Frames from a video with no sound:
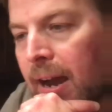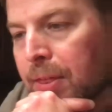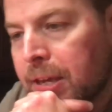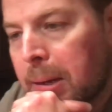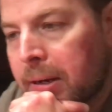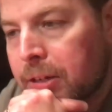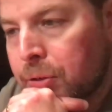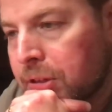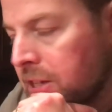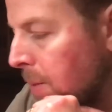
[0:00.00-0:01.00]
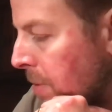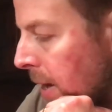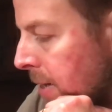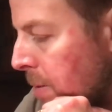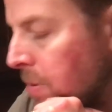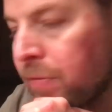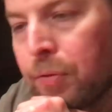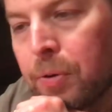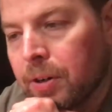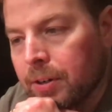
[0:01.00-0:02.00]
I think I'm going to do the same thing I did
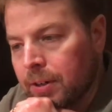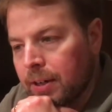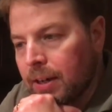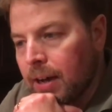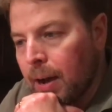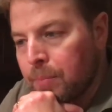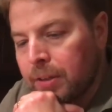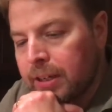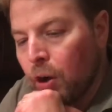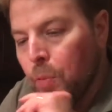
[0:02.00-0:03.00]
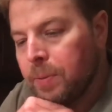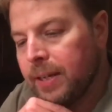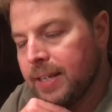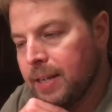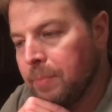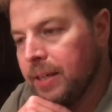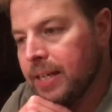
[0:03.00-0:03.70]
before. I'm really hoping to get something